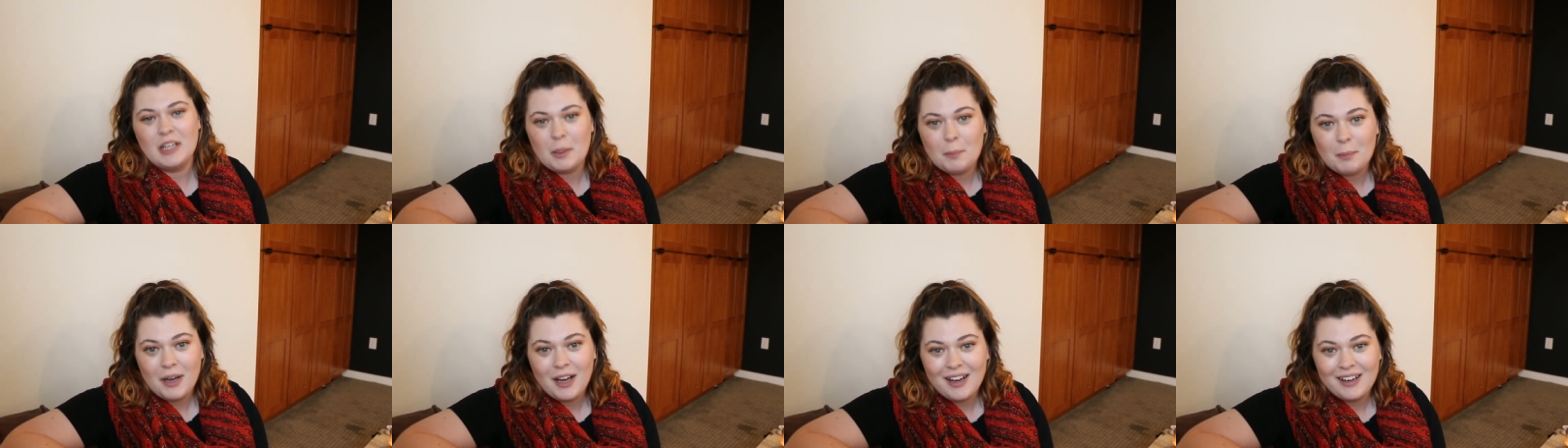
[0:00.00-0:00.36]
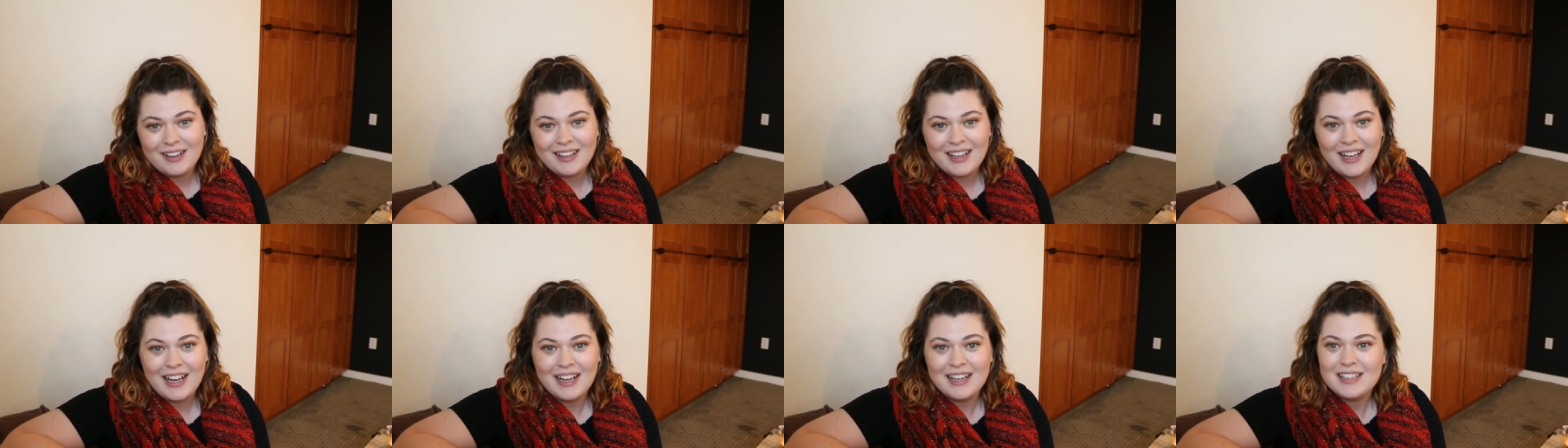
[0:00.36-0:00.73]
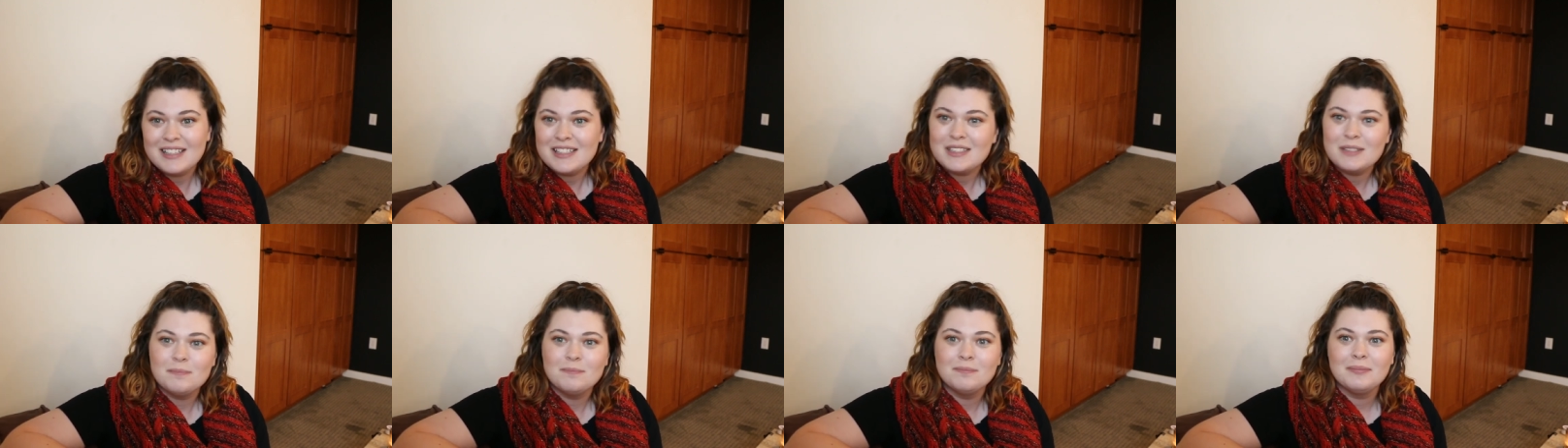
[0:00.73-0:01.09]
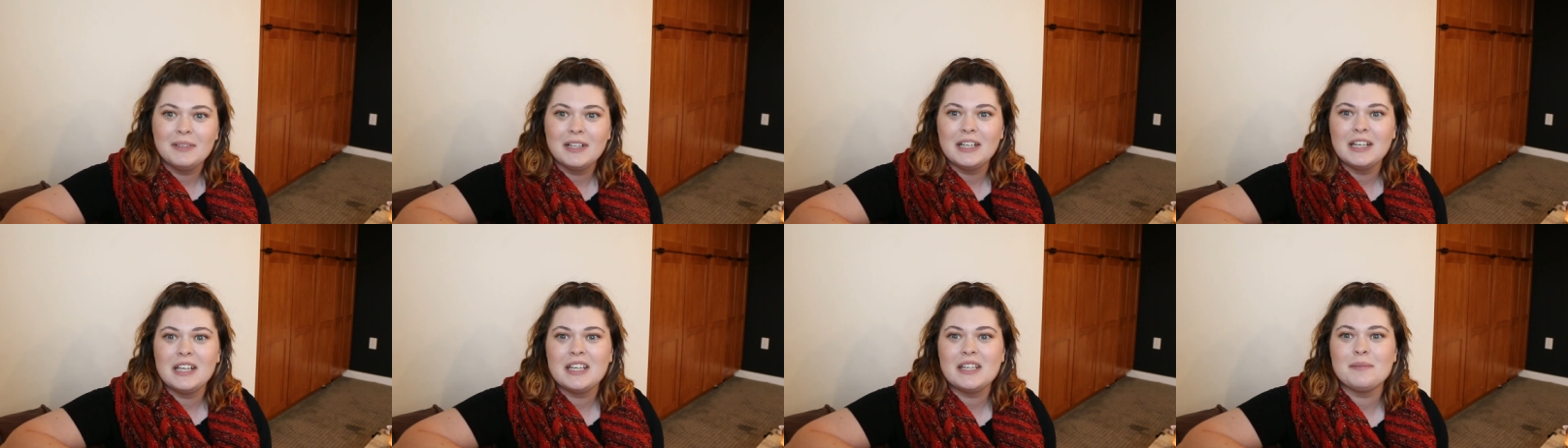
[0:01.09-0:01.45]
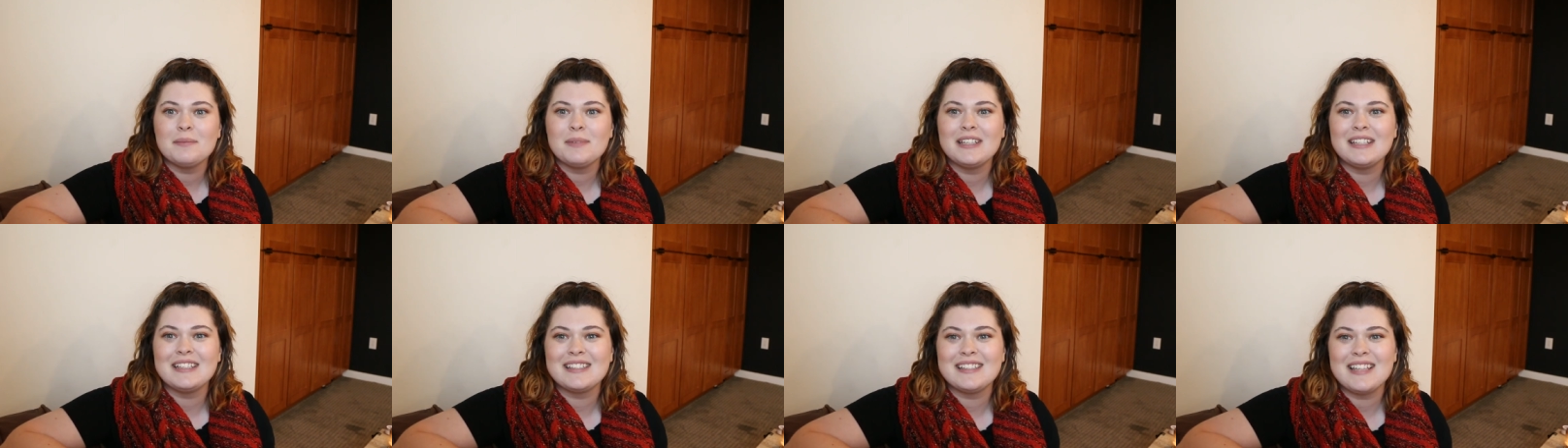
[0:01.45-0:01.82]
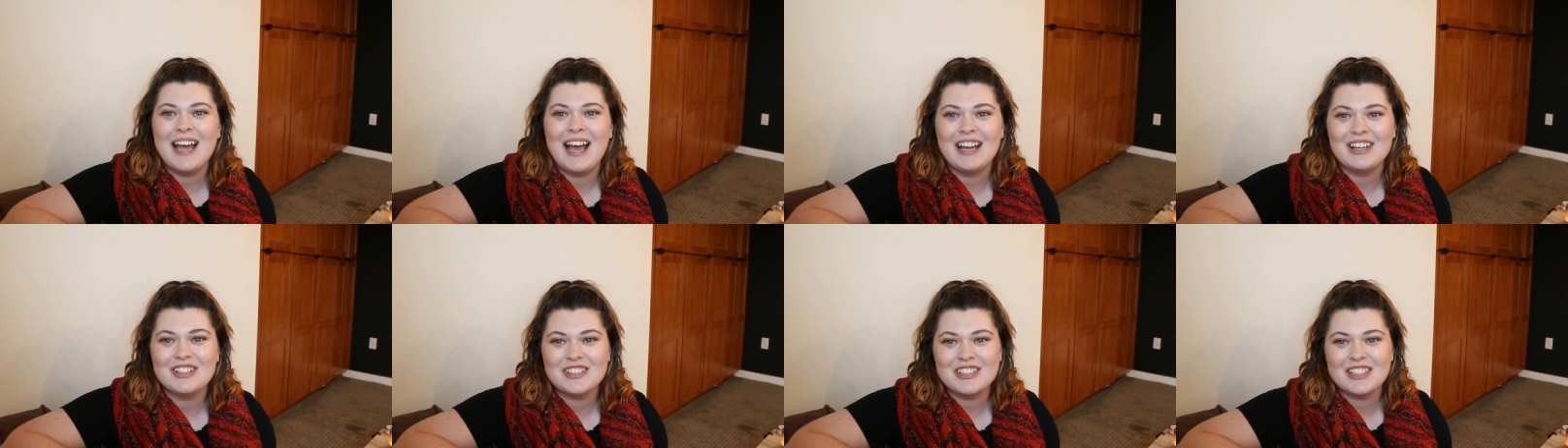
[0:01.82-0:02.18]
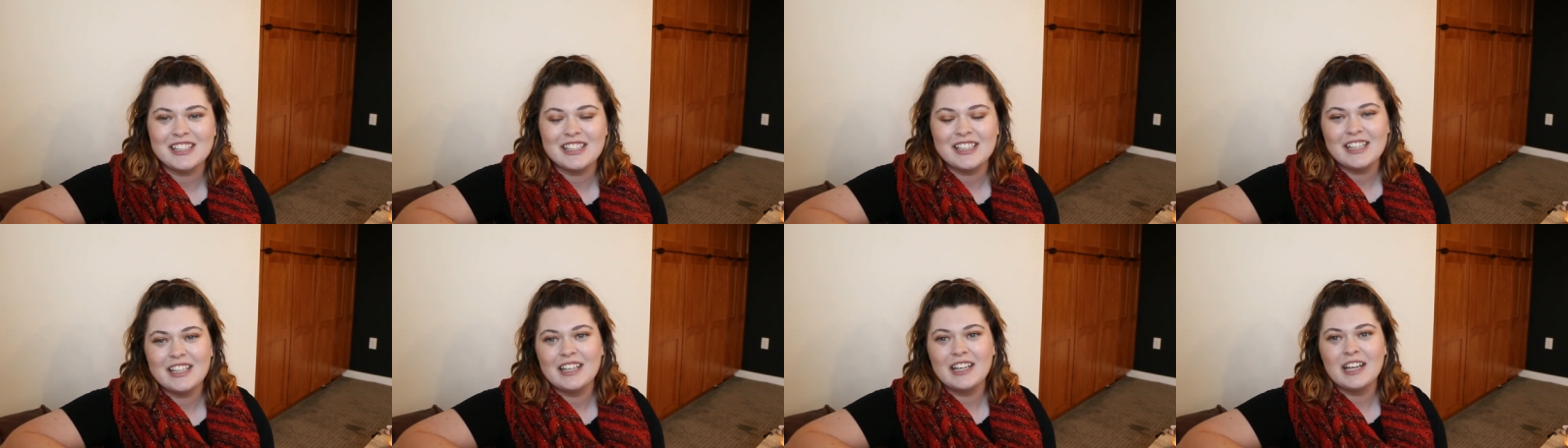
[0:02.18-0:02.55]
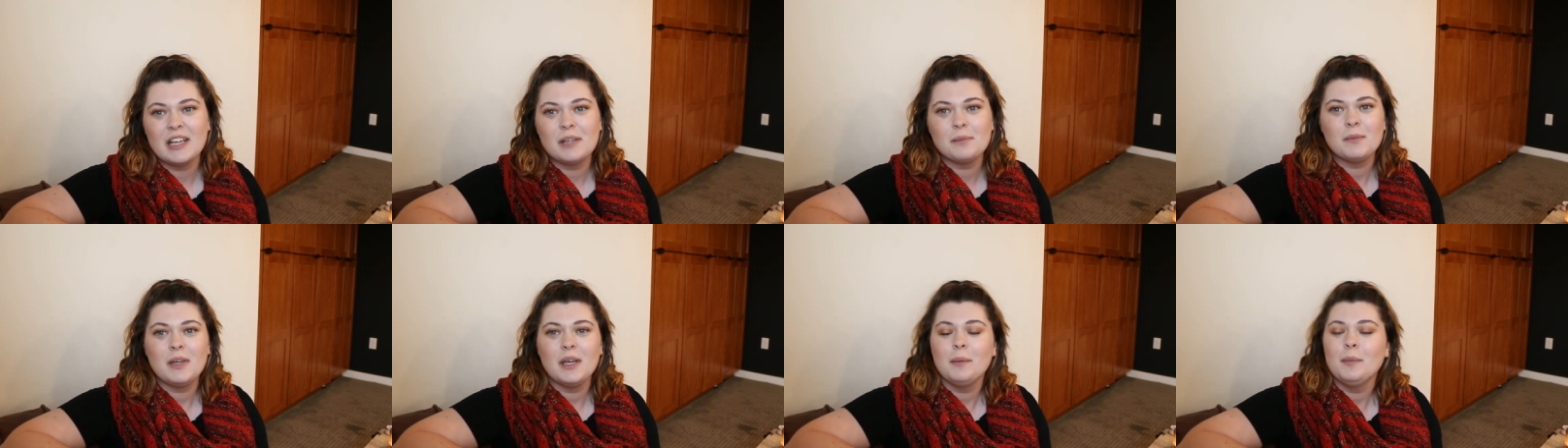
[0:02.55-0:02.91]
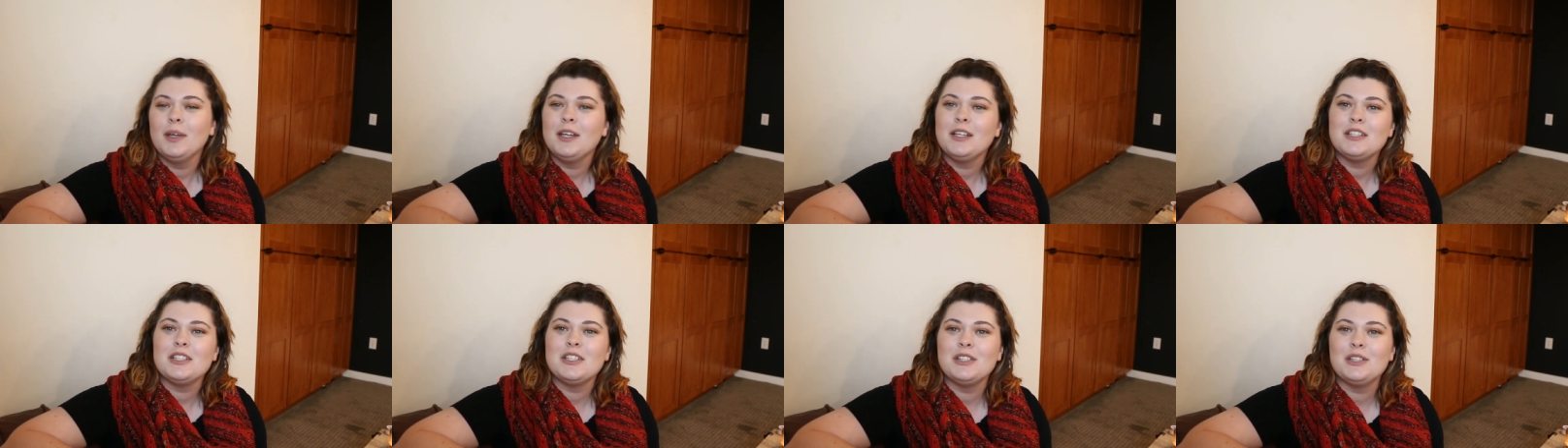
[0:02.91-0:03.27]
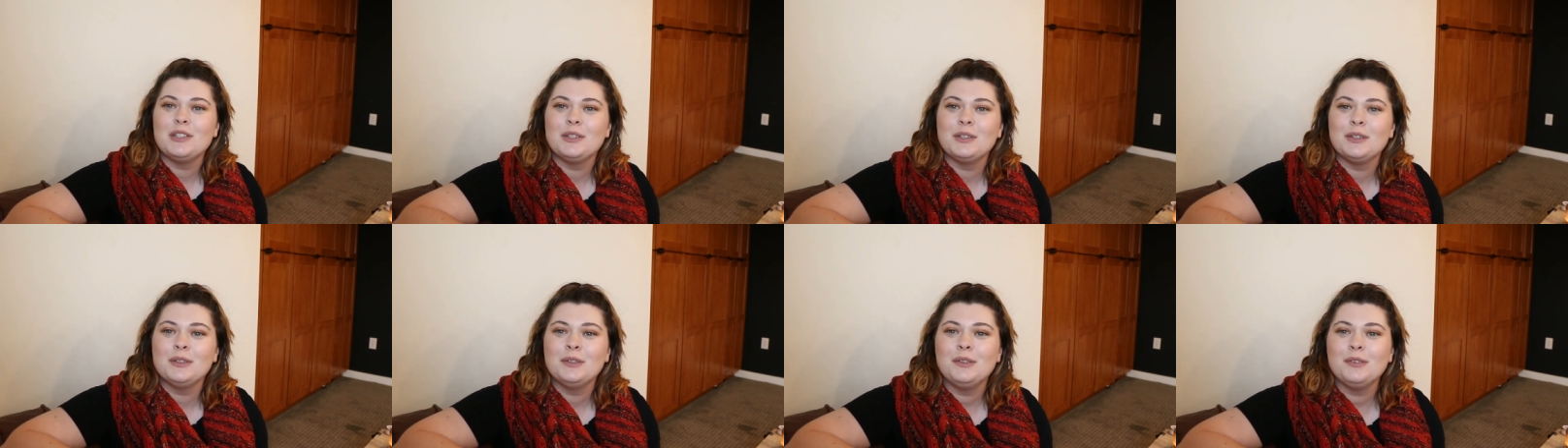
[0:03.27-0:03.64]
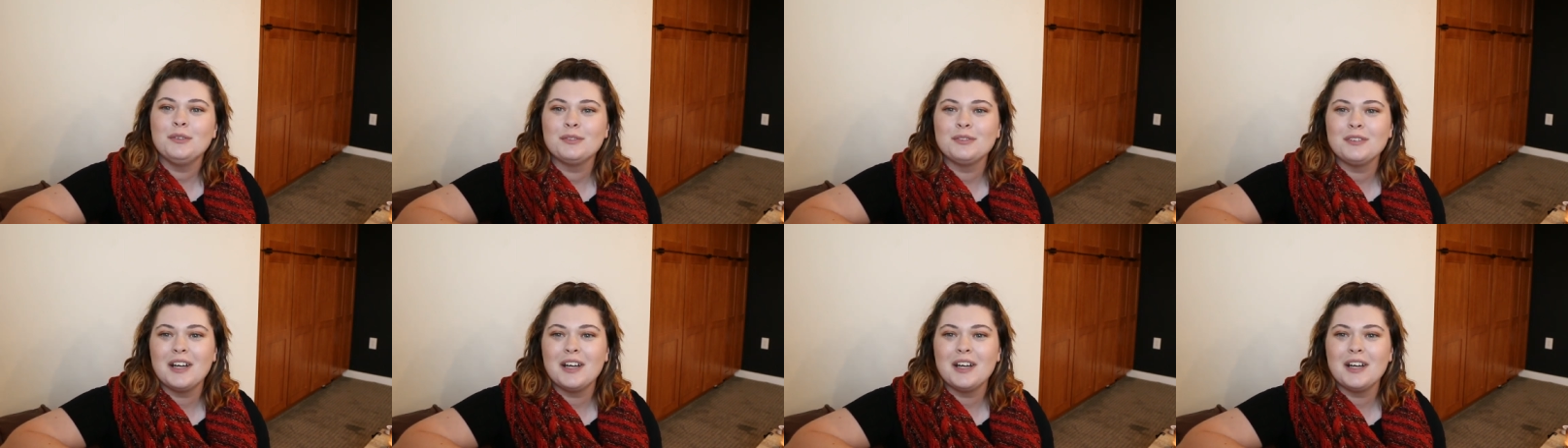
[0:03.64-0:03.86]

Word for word: Crochet podcast. My name is Ashley and I'm coming to you